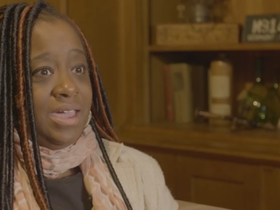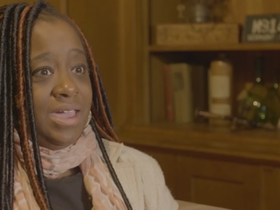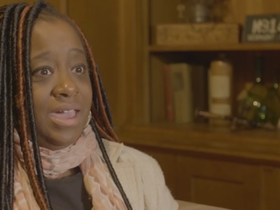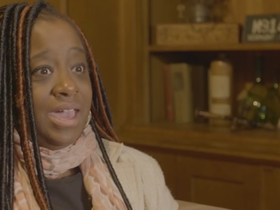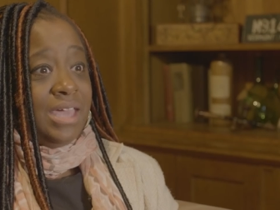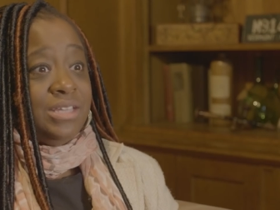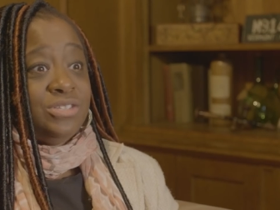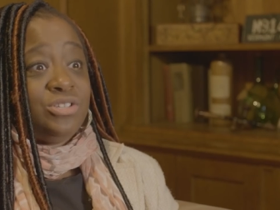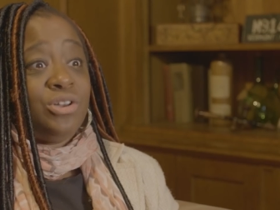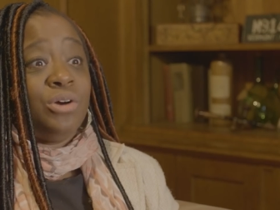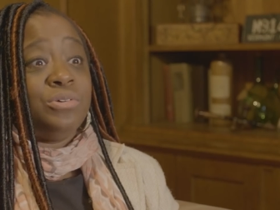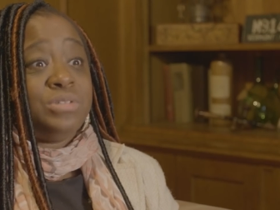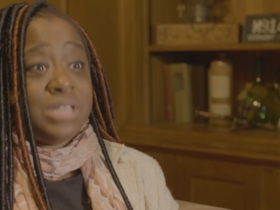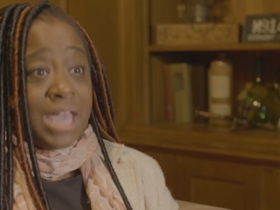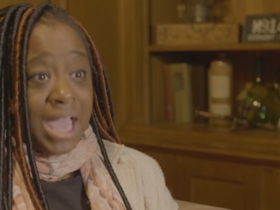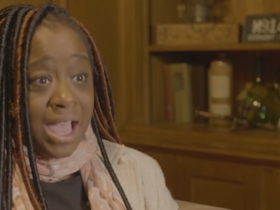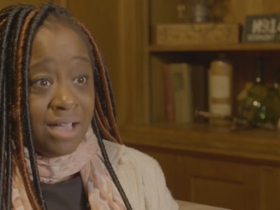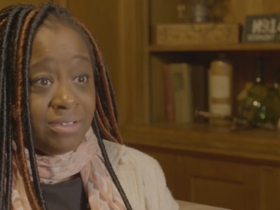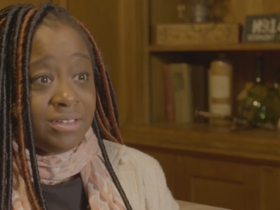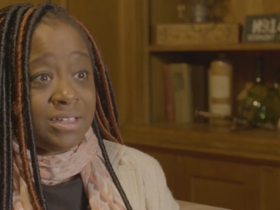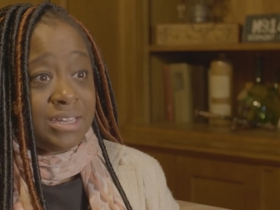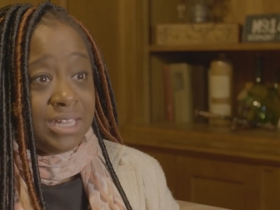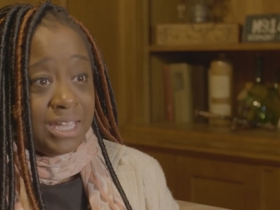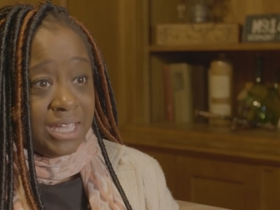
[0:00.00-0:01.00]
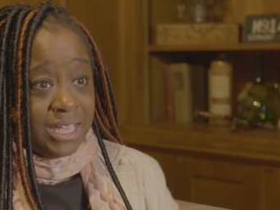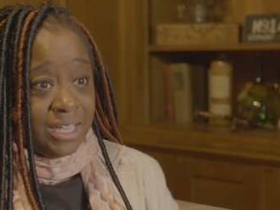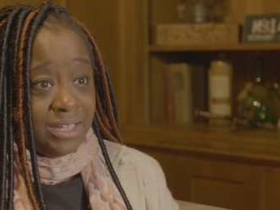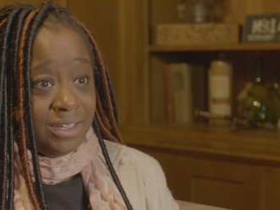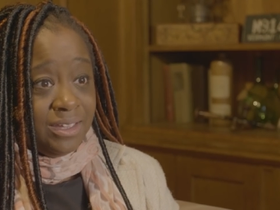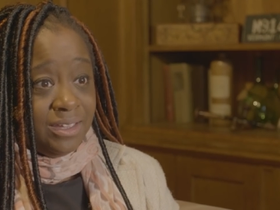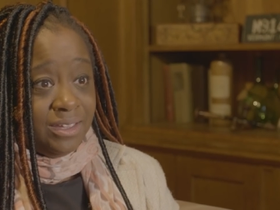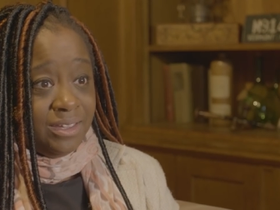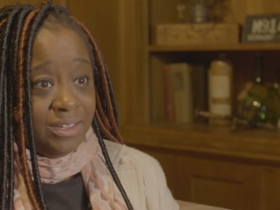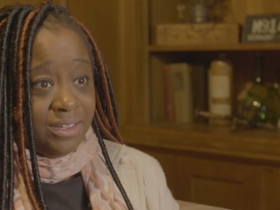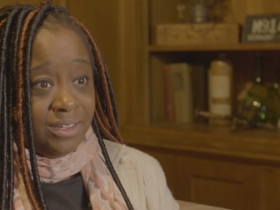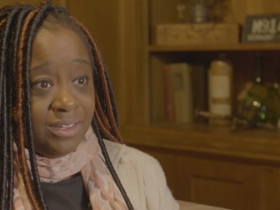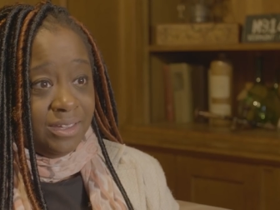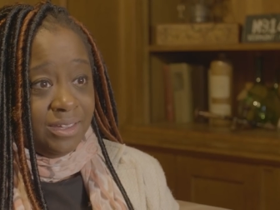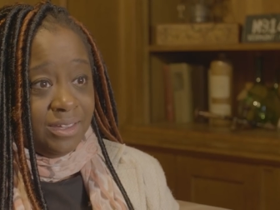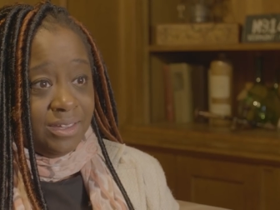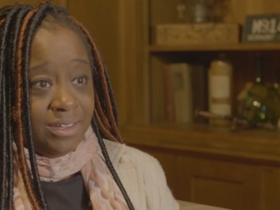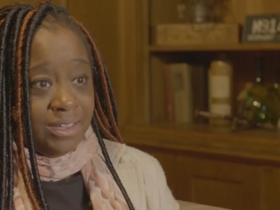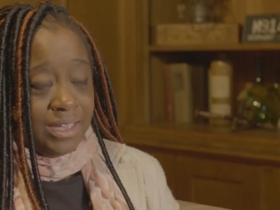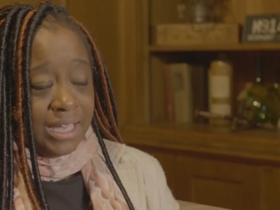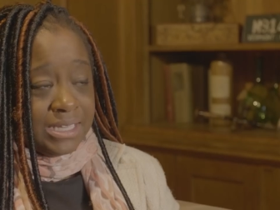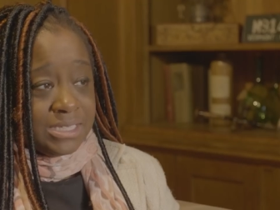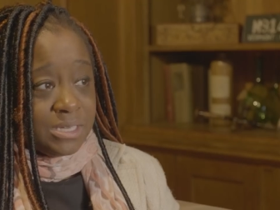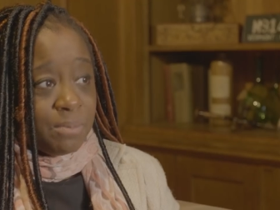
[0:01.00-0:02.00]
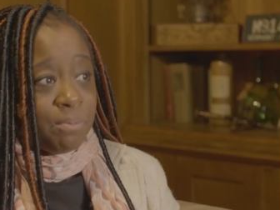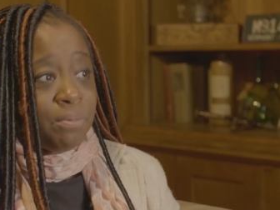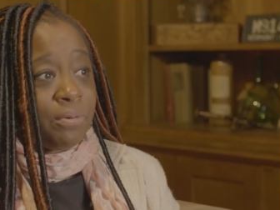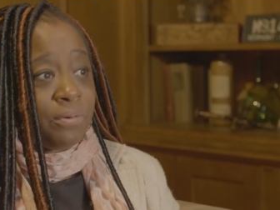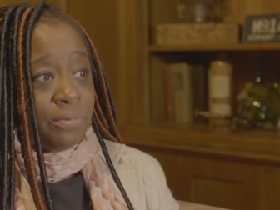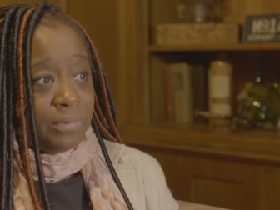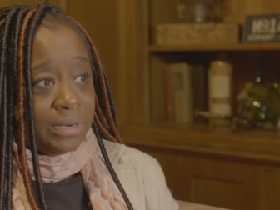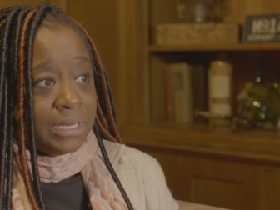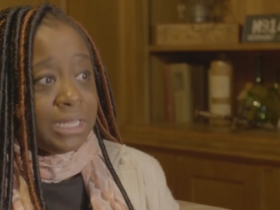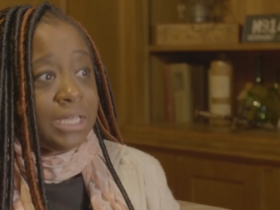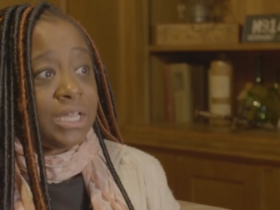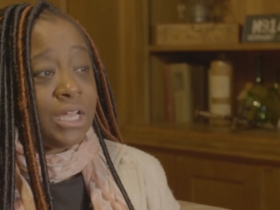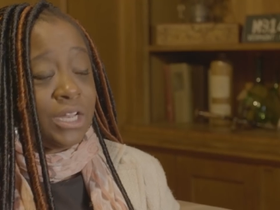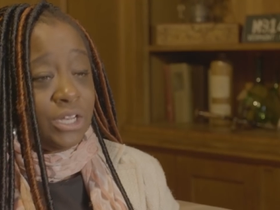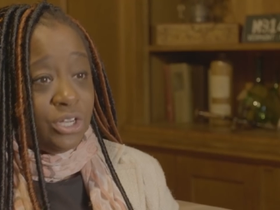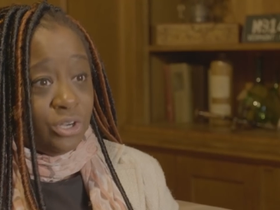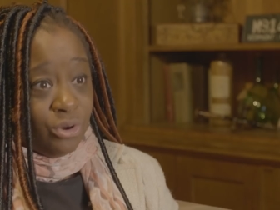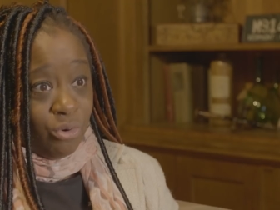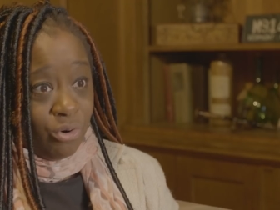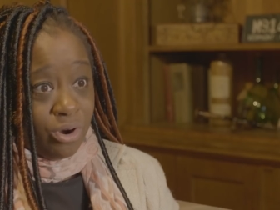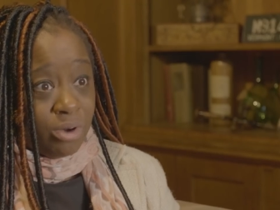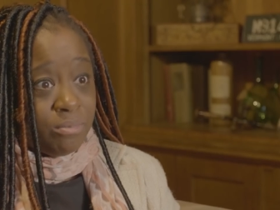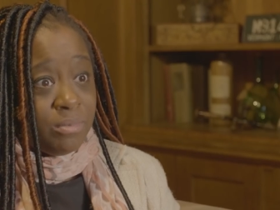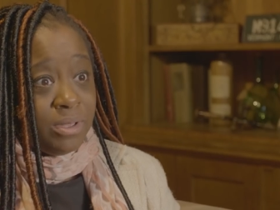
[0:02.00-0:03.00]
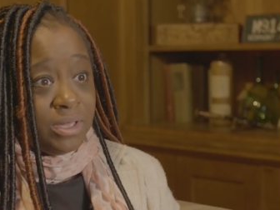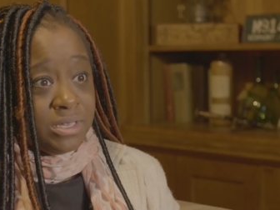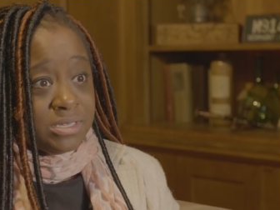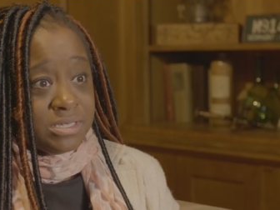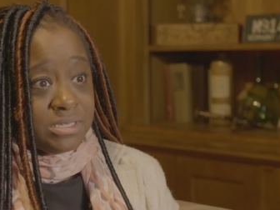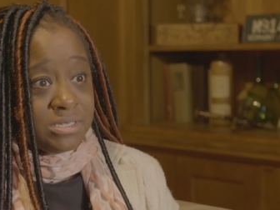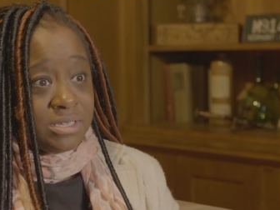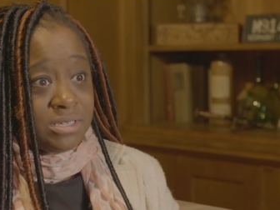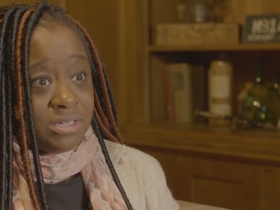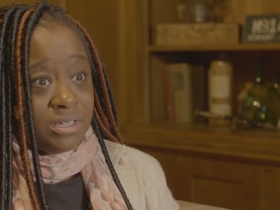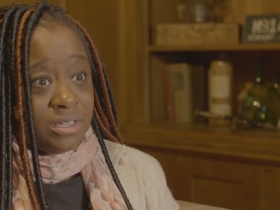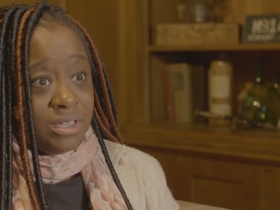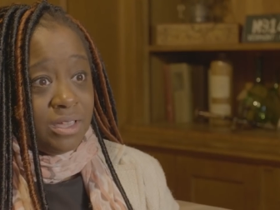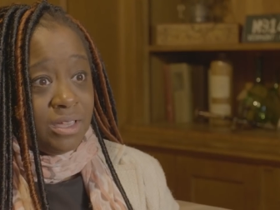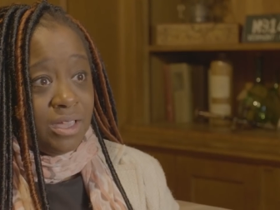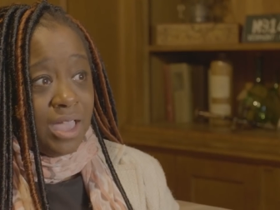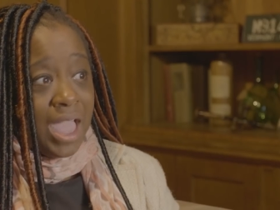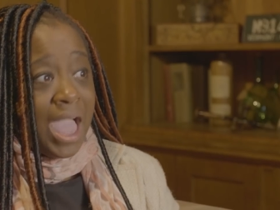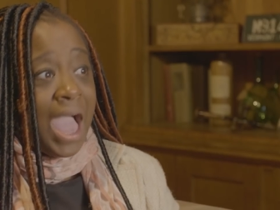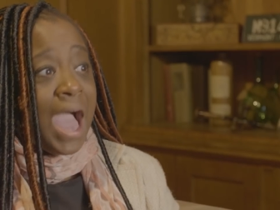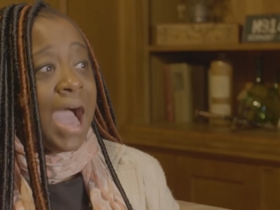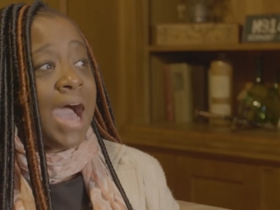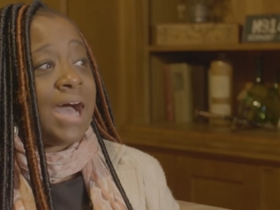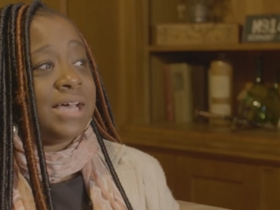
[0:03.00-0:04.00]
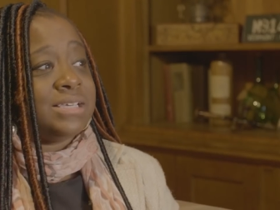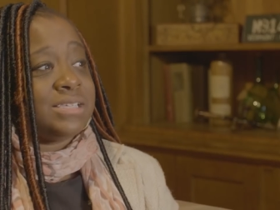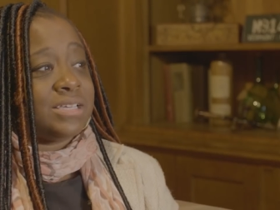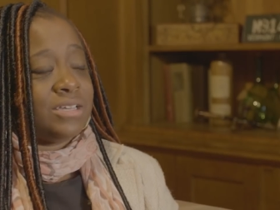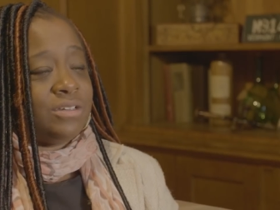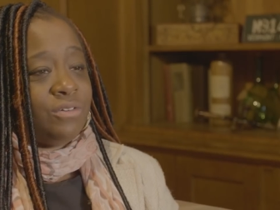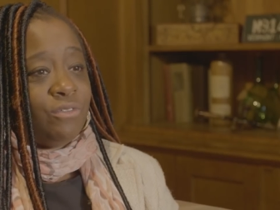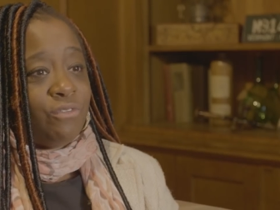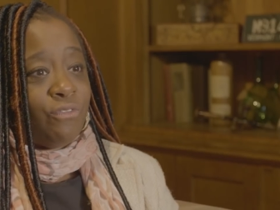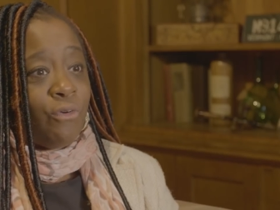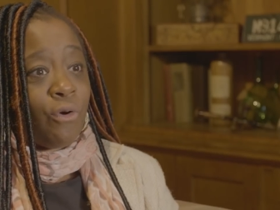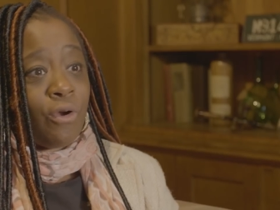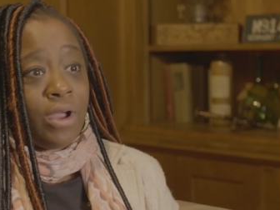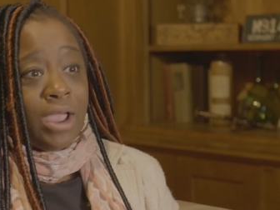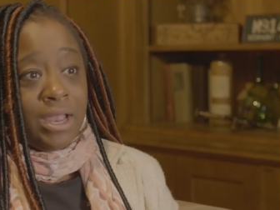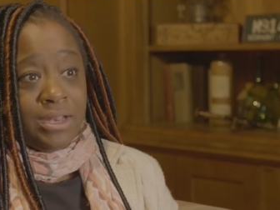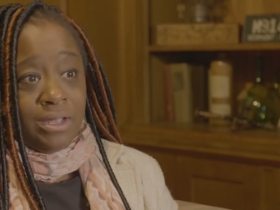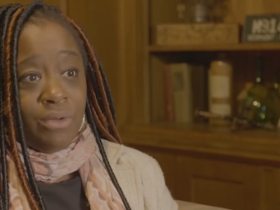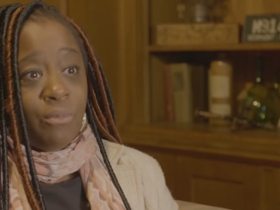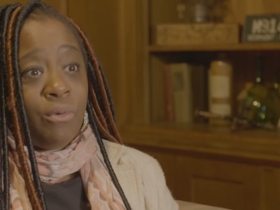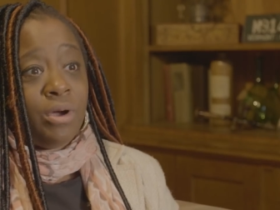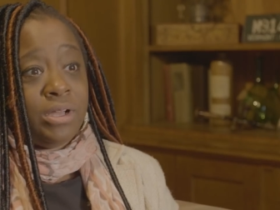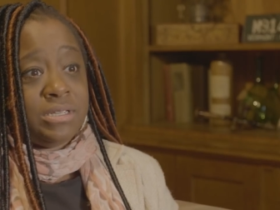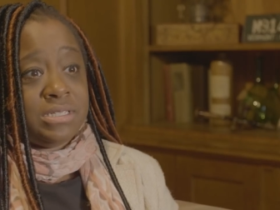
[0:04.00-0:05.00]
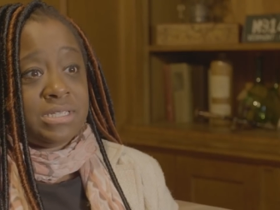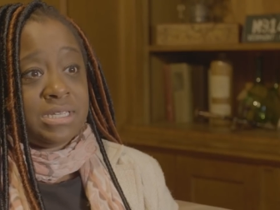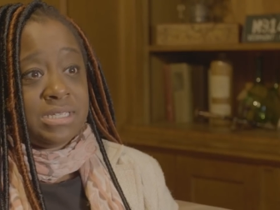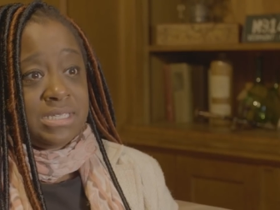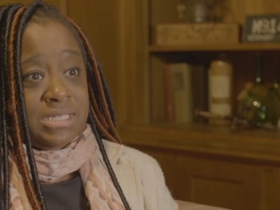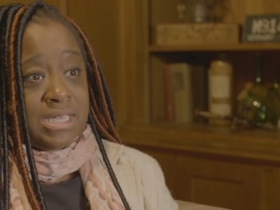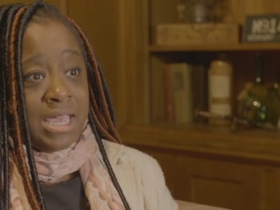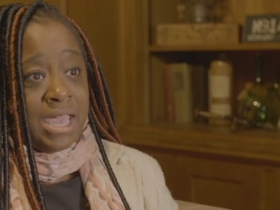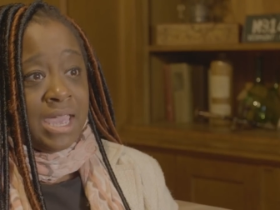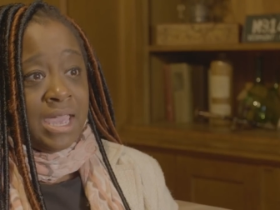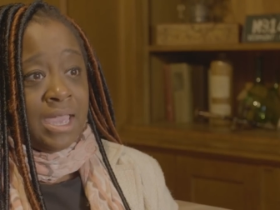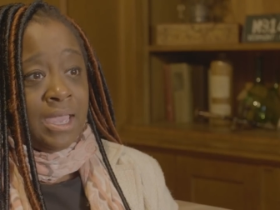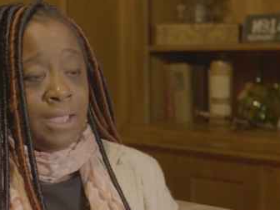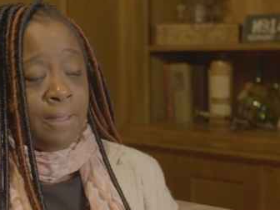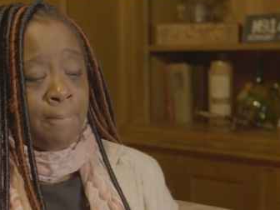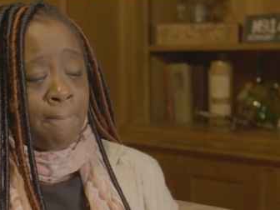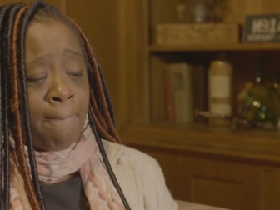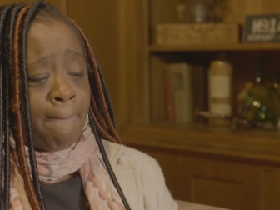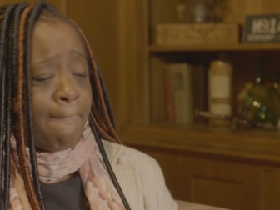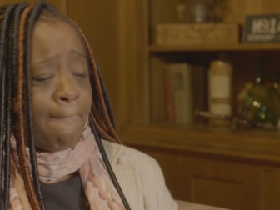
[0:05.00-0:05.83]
In totality, it's a pretty enormous ask for anyone to say,